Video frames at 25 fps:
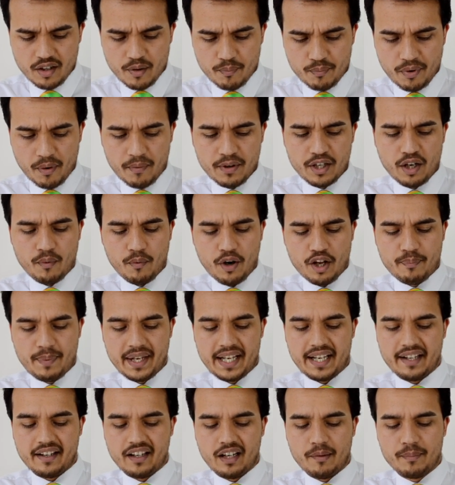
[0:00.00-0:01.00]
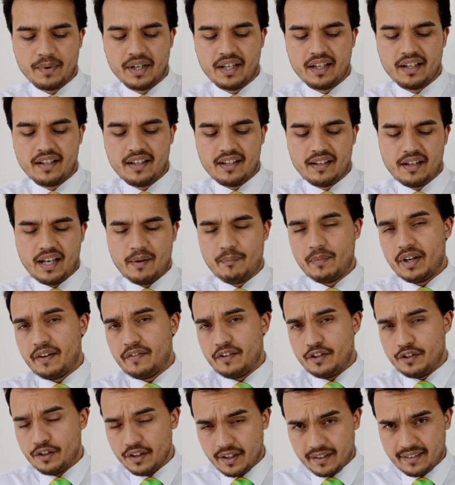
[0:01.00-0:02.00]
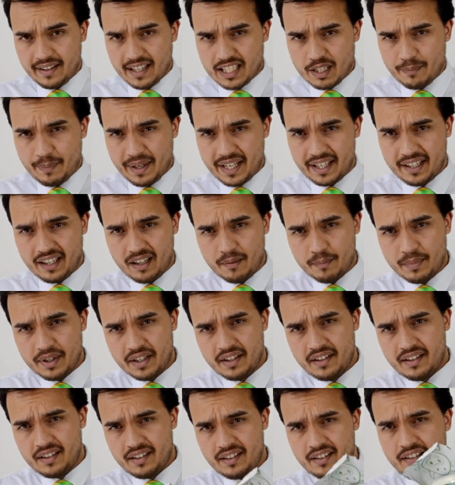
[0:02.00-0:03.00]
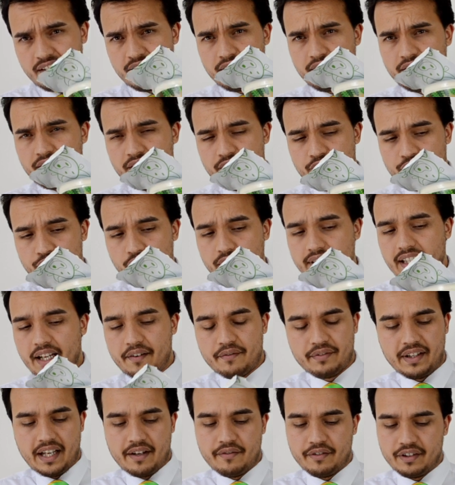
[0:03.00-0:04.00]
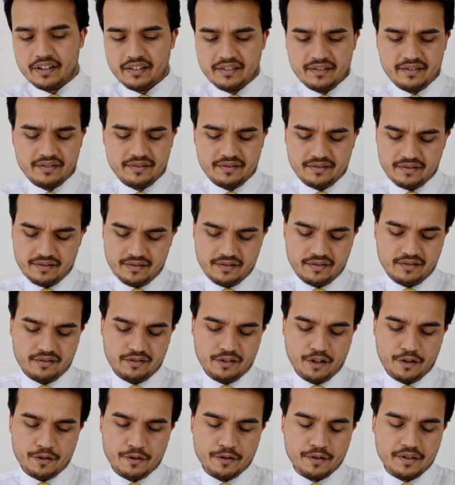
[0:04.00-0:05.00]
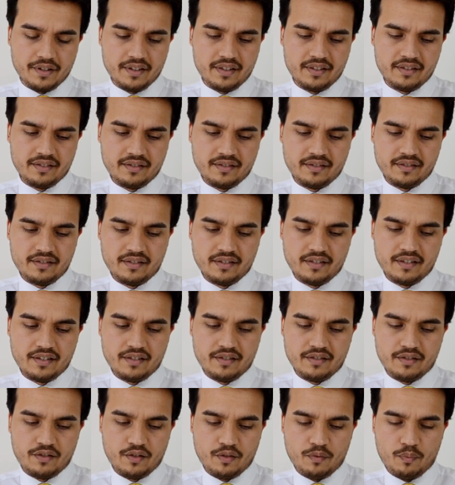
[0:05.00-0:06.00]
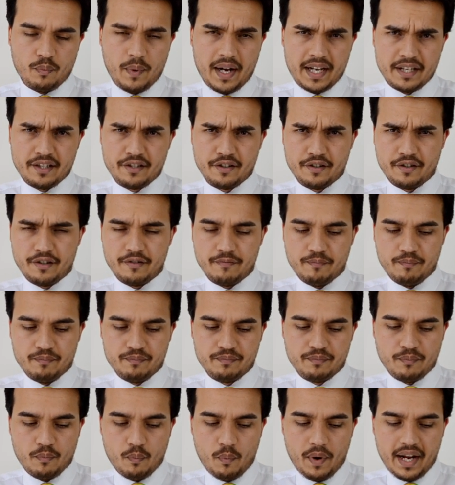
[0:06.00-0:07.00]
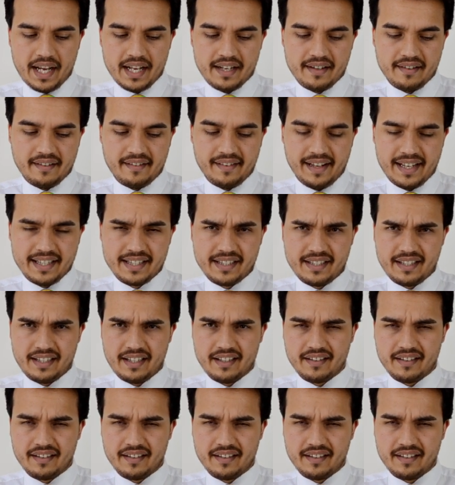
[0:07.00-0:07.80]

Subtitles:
probably not worth picking up, but if you do decide to pick it up, not that flavor, no good. Way too weird and zesty